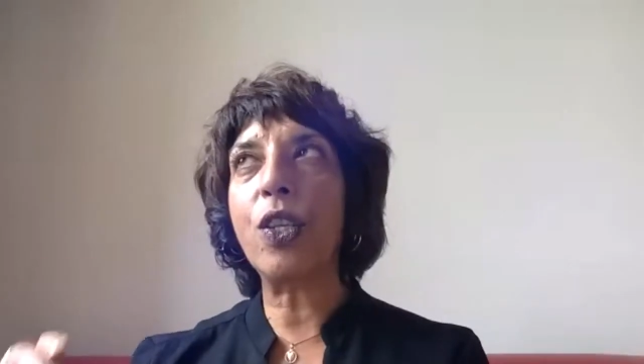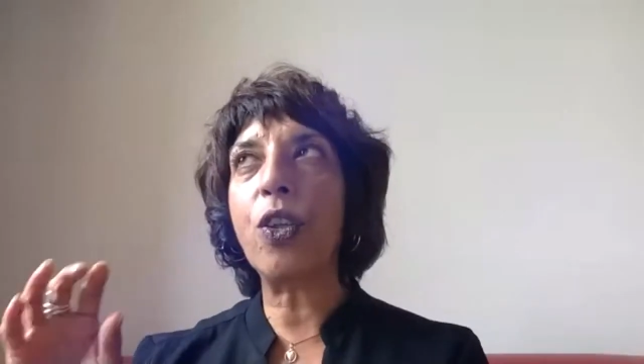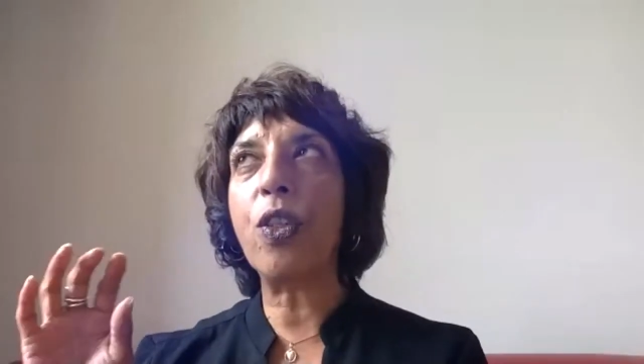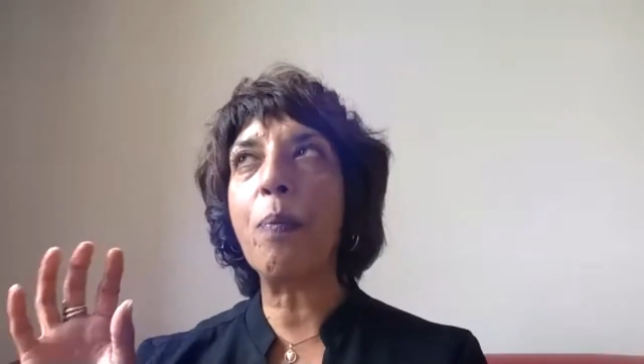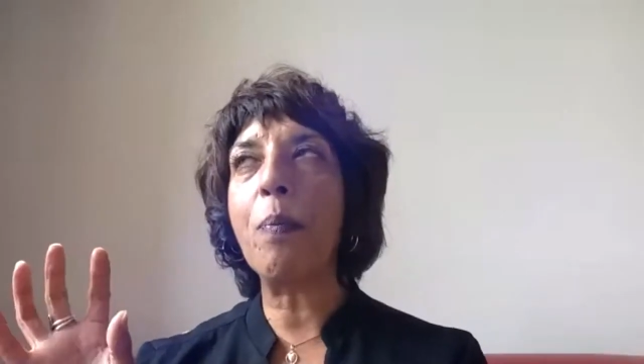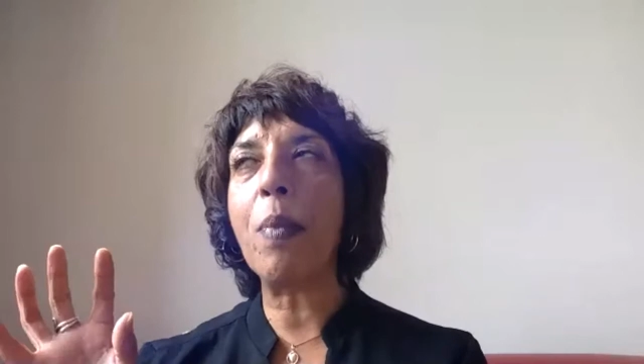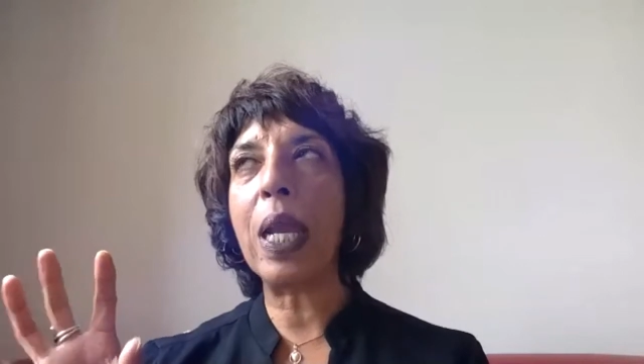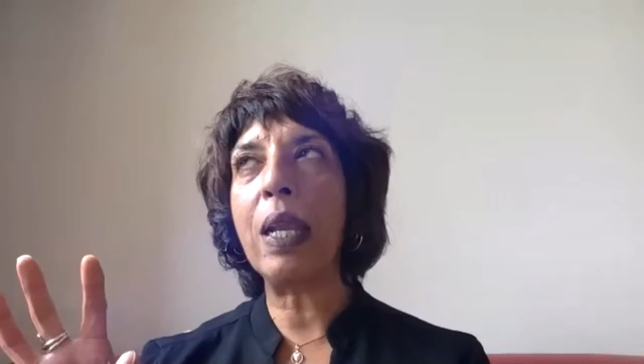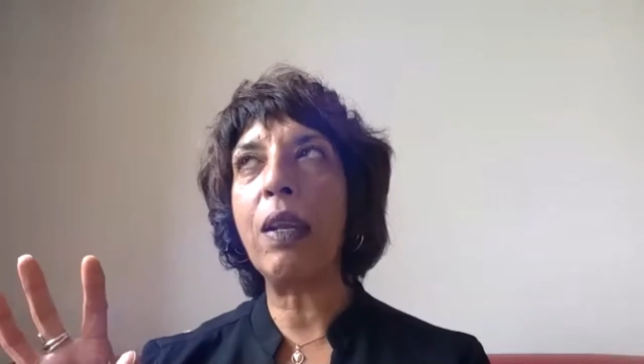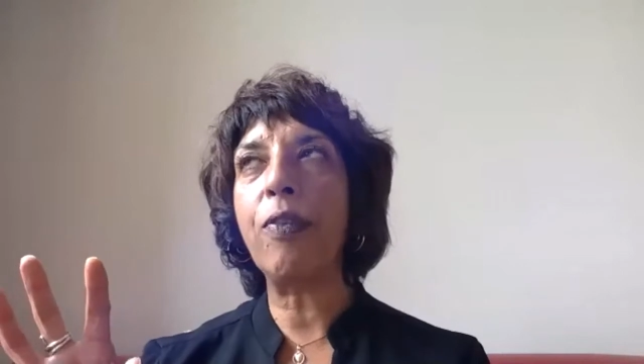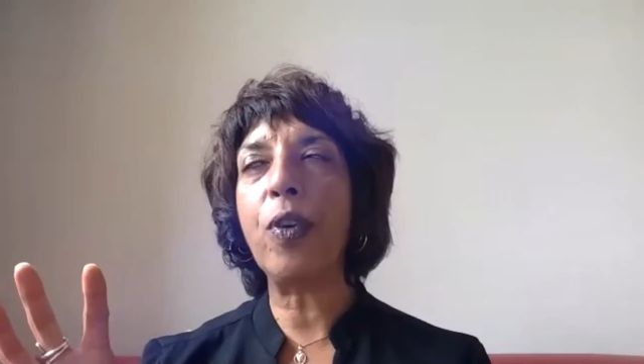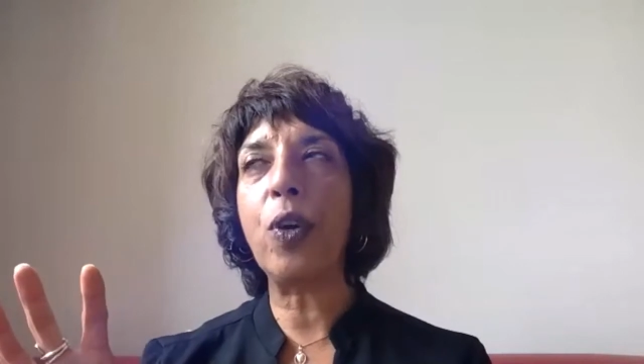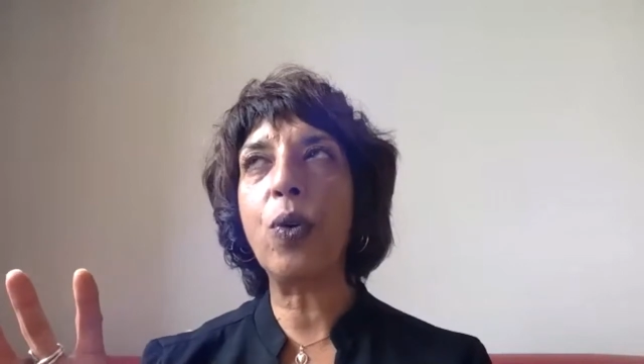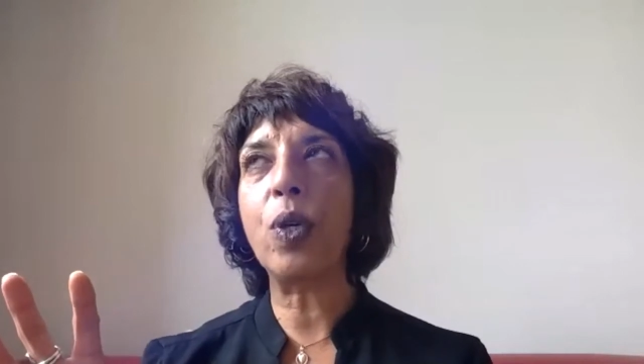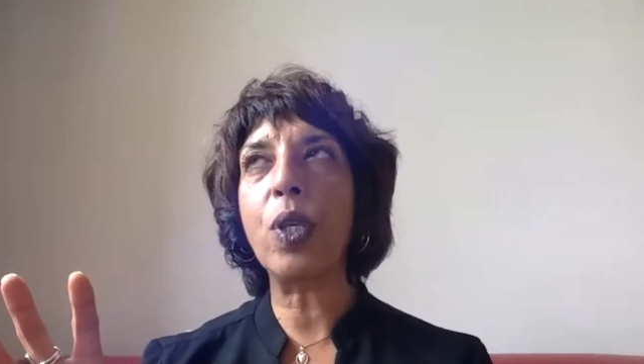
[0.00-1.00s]
main
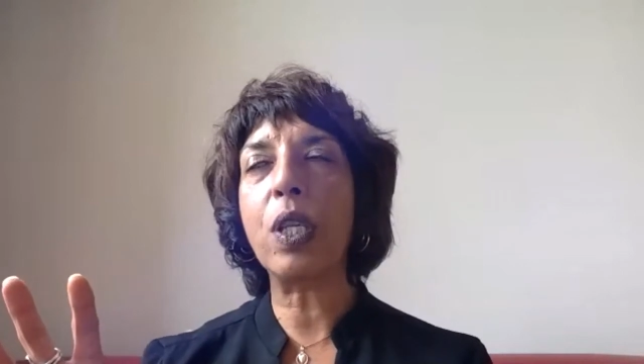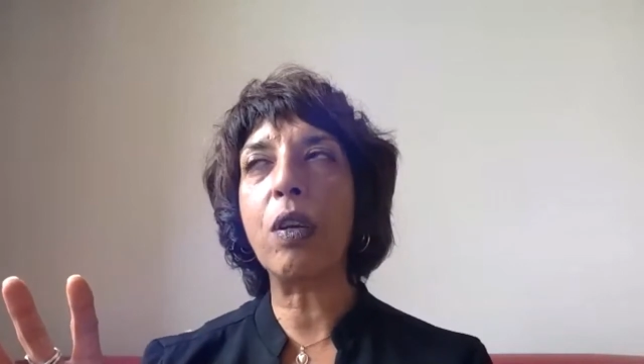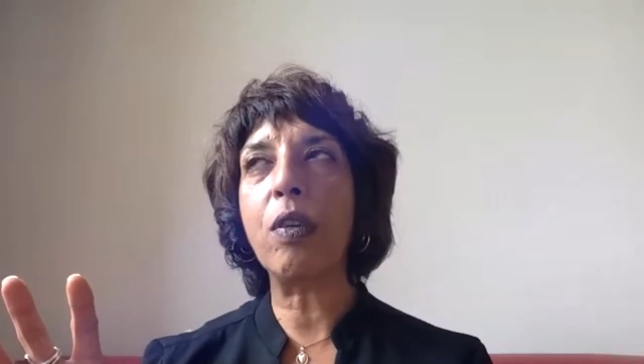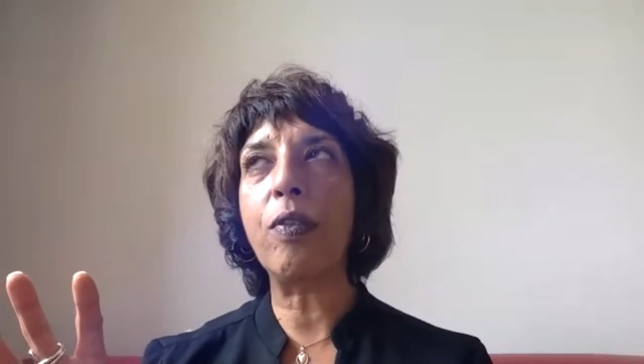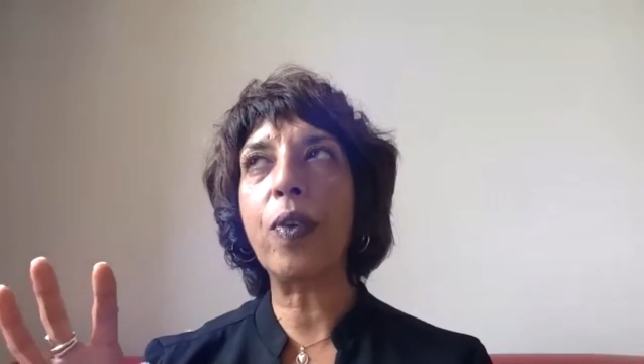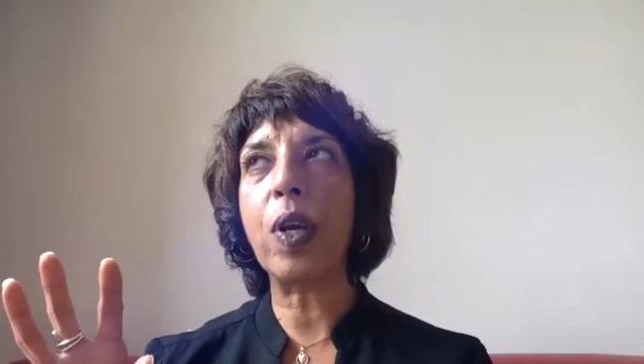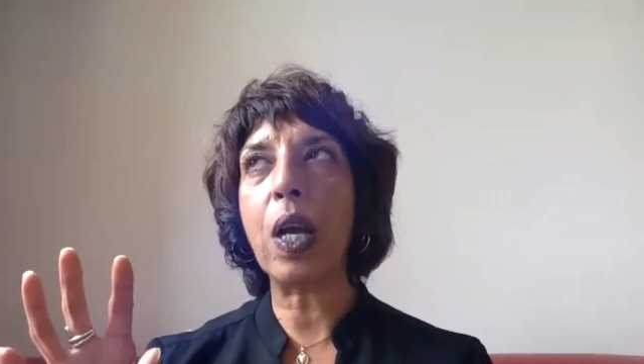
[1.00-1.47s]
focus of